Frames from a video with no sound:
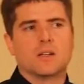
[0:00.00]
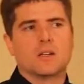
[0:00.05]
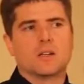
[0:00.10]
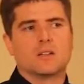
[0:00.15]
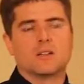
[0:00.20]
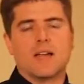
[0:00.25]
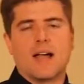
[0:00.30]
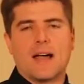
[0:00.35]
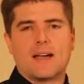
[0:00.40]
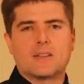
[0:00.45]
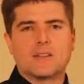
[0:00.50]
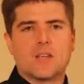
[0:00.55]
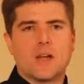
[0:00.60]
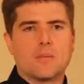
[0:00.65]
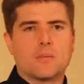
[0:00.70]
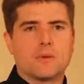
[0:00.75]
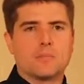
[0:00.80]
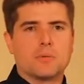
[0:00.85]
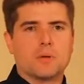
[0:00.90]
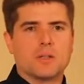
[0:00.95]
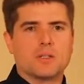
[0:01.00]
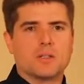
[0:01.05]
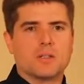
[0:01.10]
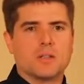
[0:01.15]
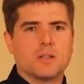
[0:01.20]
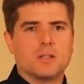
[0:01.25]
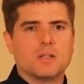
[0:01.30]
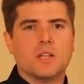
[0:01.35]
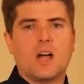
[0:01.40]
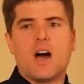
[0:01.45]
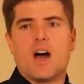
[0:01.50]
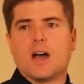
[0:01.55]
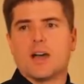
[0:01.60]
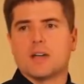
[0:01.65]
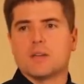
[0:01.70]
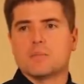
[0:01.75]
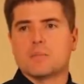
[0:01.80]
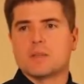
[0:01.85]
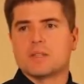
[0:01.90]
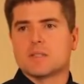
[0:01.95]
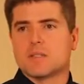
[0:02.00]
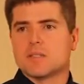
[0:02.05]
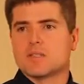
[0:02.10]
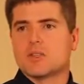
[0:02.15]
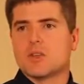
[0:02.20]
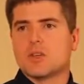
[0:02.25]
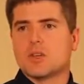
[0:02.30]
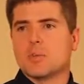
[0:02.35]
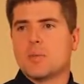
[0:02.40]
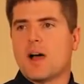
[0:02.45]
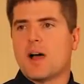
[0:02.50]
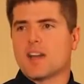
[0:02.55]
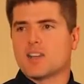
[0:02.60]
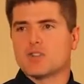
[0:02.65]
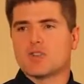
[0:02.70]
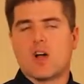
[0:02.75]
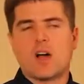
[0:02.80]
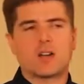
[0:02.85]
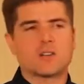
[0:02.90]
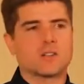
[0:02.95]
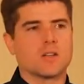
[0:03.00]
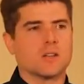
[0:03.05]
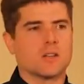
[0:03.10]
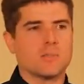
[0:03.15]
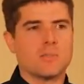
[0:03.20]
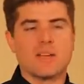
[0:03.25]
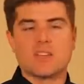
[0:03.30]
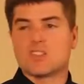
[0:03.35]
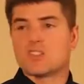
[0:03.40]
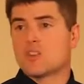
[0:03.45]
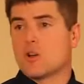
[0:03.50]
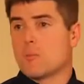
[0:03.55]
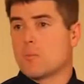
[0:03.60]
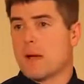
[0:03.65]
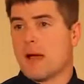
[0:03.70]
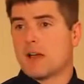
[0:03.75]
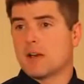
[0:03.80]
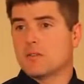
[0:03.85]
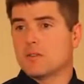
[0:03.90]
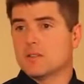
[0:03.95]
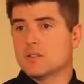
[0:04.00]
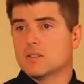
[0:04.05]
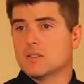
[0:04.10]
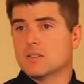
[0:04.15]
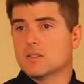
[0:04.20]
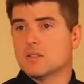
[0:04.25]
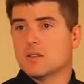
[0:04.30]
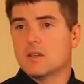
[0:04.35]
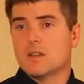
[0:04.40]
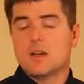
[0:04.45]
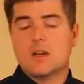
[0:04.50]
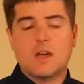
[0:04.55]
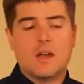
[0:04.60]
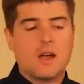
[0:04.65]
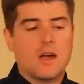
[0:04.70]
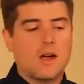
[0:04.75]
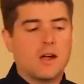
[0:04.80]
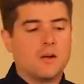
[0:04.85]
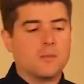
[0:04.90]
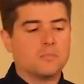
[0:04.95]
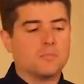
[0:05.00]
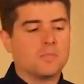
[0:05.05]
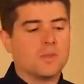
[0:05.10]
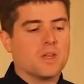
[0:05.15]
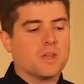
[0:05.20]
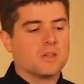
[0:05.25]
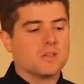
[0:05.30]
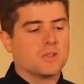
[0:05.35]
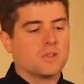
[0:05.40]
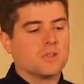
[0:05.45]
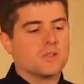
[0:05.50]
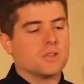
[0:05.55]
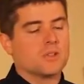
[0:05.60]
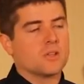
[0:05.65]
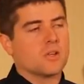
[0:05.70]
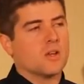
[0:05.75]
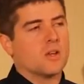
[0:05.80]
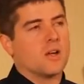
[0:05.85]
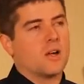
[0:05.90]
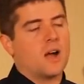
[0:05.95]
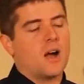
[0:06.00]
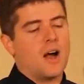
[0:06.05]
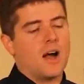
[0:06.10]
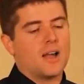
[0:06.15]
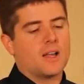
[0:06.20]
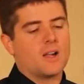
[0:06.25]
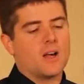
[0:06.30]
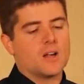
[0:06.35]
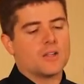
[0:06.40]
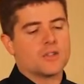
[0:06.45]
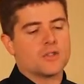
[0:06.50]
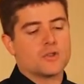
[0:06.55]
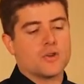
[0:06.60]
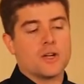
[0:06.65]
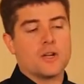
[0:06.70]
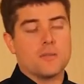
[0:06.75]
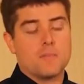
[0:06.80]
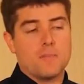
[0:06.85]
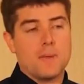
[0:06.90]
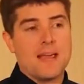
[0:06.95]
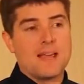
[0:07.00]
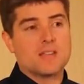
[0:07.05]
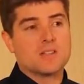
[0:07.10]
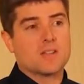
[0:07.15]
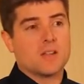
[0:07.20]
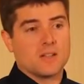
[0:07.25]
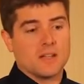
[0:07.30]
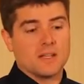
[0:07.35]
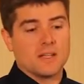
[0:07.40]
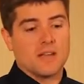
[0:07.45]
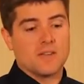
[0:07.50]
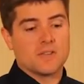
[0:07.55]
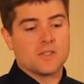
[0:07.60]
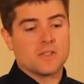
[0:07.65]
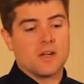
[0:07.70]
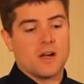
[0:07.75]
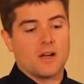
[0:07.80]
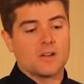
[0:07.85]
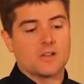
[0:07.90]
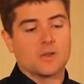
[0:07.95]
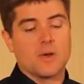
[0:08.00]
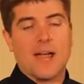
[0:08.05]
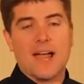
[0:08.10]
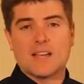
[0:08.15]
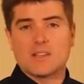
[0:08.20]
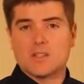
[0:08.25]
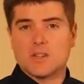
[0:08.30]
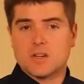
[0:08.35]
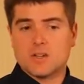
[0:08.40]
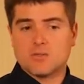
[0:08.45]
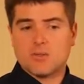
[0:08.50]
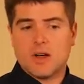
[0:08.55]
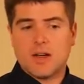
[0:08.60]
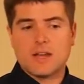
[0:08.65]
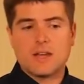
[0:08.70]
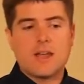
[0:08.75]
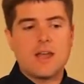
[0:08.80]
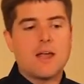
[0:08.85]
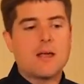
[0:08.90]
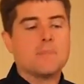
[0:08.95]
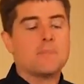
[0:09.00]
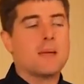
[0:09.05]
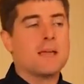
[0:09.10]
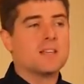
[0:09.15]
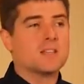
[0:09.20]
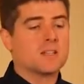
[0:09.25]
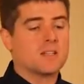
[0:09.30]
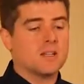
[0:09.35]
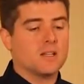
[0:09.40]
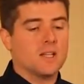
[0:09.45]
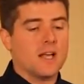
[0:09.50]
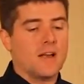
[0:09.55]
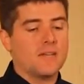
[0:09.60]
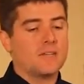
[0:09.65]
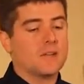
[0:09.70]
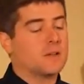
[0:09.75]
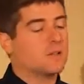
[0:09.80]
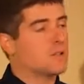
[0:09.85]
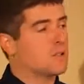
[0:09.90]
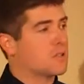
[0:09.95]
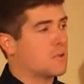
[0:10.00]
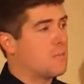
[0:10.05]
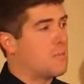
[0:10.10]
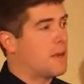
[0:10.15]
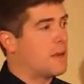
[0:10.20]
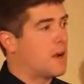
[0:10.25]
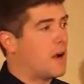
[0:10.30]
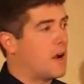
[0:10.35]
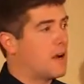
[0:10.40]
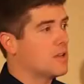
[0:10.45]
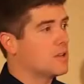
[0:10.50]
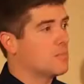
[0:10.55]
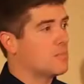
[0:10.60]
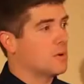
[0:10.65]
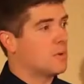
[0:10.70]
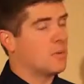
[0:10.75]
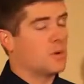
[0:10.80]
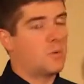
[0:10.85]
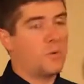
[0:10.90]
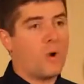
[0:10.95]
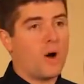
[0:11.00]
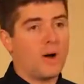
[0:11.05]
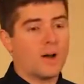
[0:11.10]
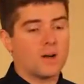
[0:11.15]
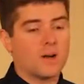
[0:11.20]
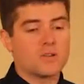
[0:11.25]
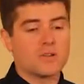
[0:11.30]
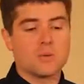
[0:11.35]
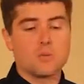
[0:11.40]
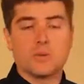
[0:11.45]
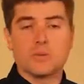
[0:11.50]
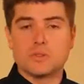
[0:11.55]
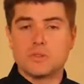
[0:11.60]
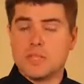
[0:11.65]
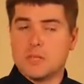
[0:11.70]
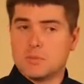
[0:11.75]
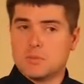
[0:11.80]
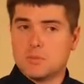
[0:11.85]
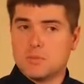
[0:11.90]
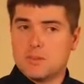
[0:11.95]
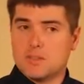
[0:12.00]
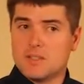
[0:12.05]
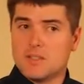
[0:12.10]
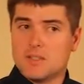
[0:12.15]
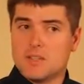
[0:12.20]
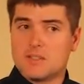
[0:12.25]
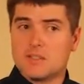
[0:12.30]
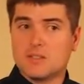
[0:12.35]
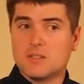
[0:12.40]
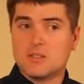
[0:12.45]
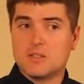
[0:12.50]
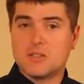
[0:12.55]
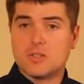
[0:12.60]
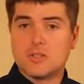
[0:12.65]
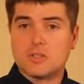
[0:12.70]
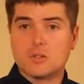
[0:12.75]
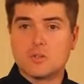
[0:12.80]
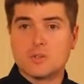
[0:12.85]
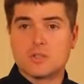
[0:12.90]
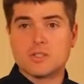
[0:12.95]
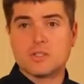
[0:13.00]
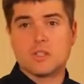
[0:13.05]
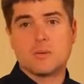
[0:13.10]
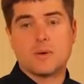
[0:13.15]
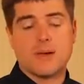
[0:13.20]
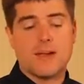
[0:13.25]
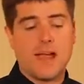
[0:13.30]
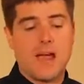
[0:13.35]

glass, I'm going to put lye, basically sodium hydroxide. They make soap out of it. Um, so this is a, a, high concentrated base on the left side. So acid on the right, base on the left. And I took some pig eyes, put them on wires, and we'll dip them into these solutions, and we're going to see what